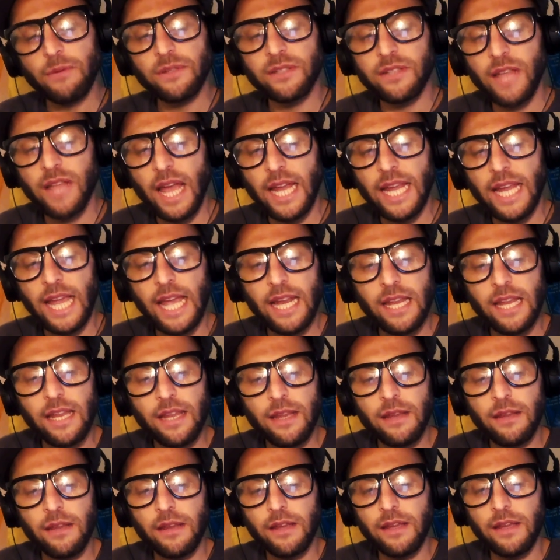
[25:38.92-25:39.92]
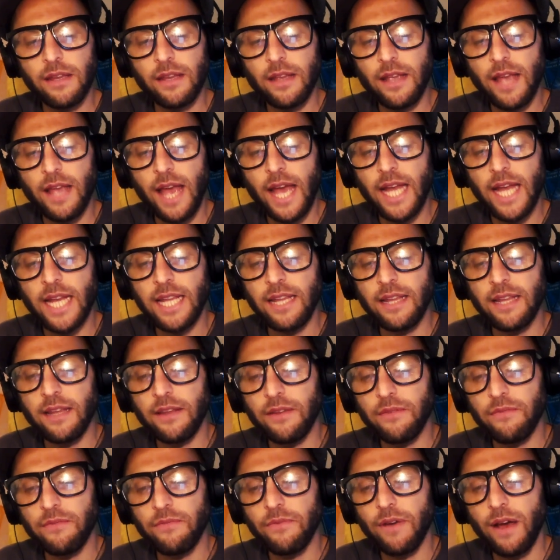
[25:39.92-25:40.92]
like any
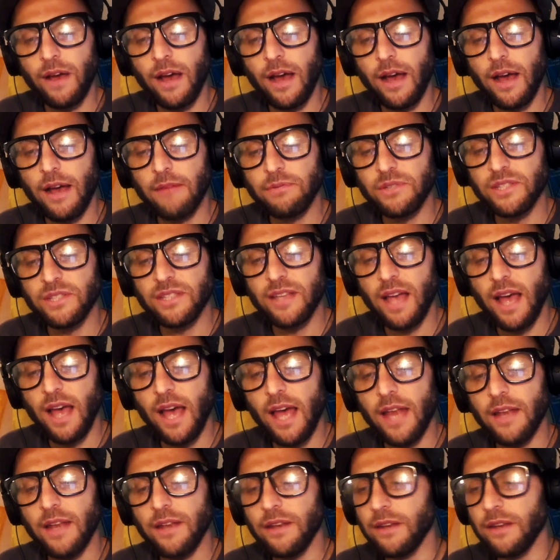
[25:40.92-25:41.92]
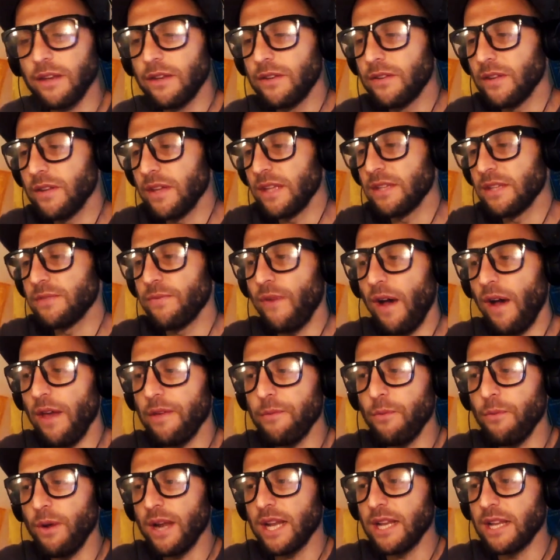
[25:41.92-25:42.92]
son to his father,
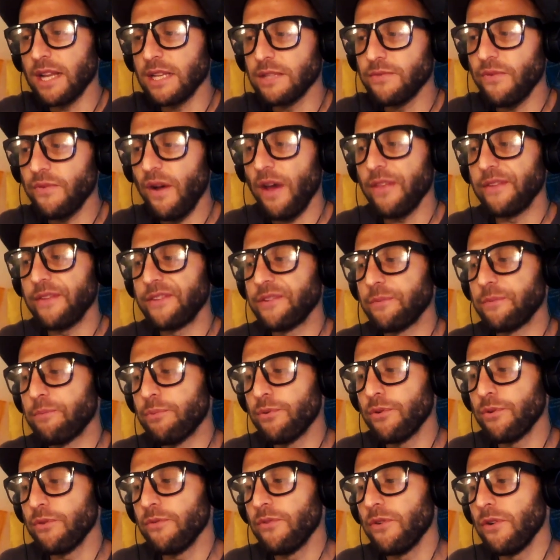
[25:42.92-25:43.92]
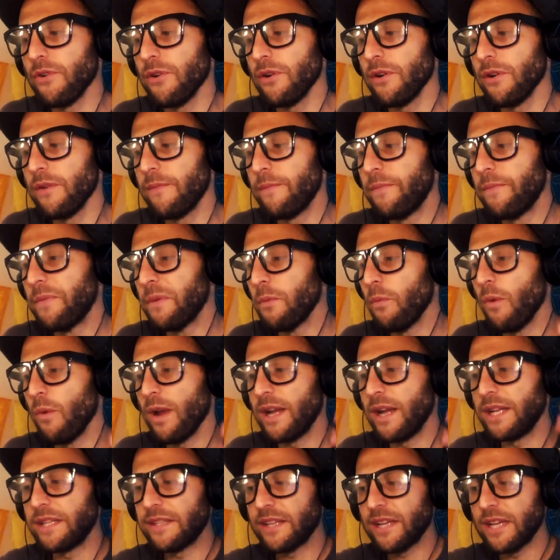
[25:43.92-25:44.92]
wanting his father's approval,
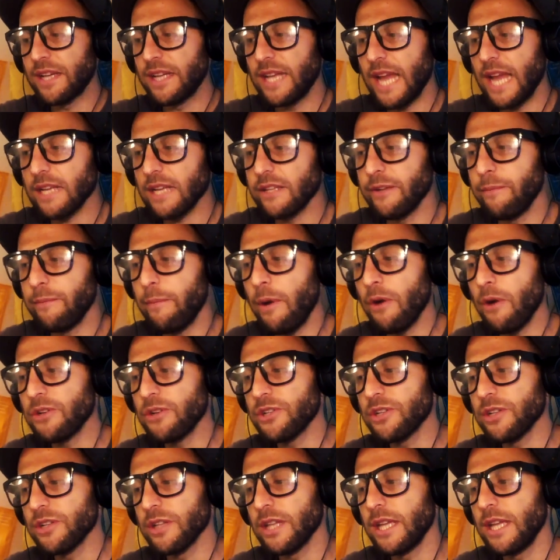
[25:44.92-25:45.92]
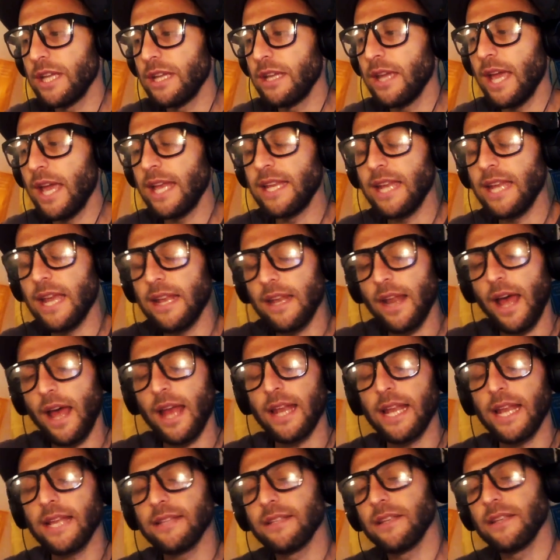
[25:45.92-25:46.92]
wanting to connect emotionally, and yet not
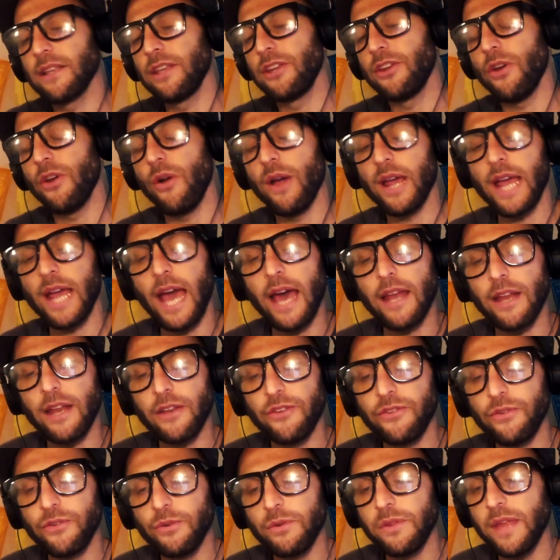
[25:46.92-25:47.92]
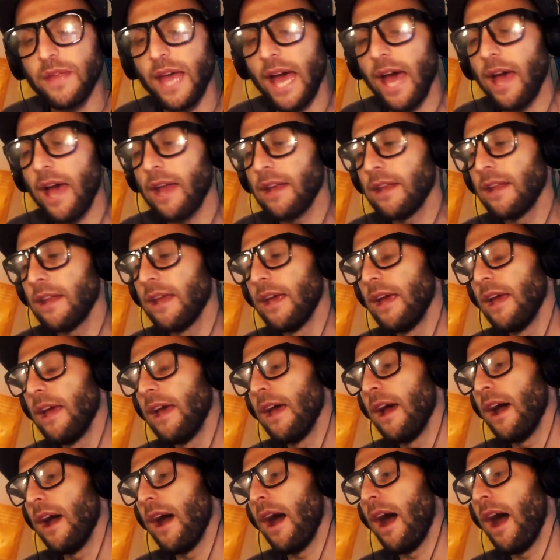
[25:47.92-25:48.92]
necessarily knowing how to do that.
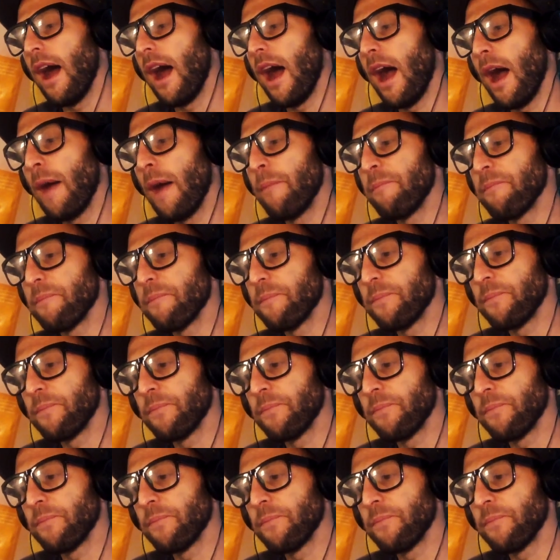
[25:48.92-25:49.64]
And